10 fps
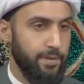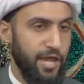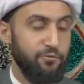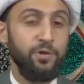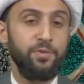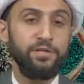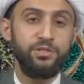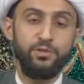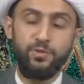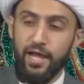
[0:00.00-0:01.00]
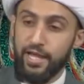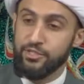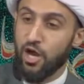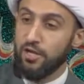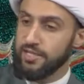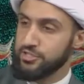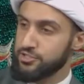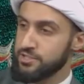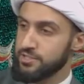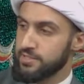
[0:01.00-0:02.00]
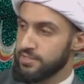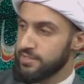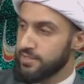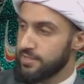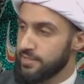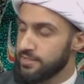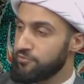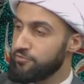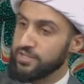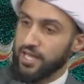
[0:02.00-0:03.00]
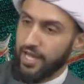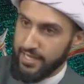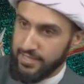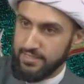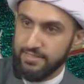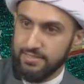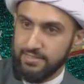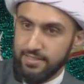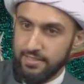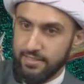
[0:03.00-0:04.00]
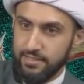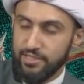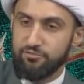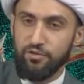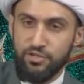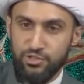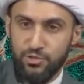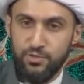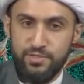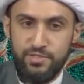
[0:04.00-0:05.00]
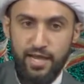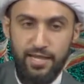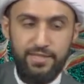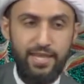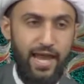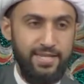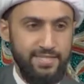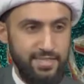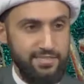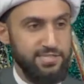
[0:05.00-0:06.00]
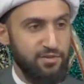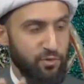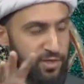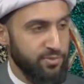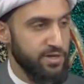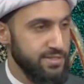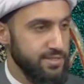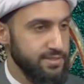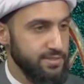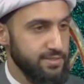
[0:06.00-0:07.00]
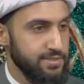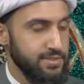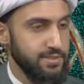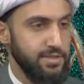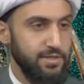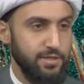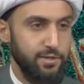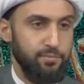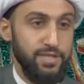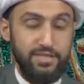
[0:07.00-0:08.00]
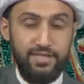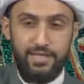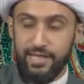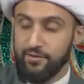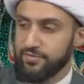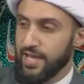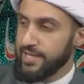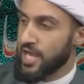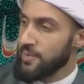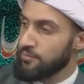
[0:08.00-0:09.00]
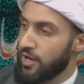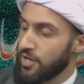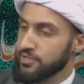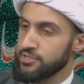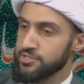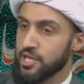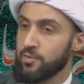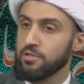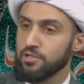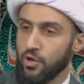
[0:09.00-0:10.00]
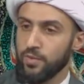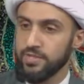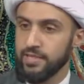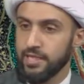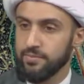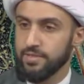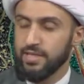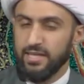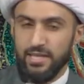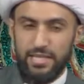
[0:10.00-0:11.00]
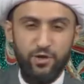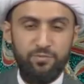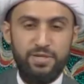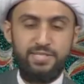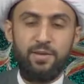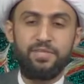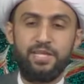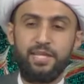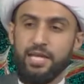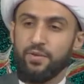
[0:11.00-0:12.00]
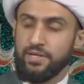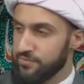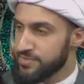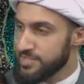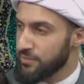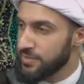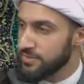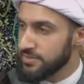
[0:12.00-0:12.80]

If we were to acknowledge the fada'il, the virtues and the excellences of one person, but then give that type of honor to someone lower than him, there would be something in our nafs that would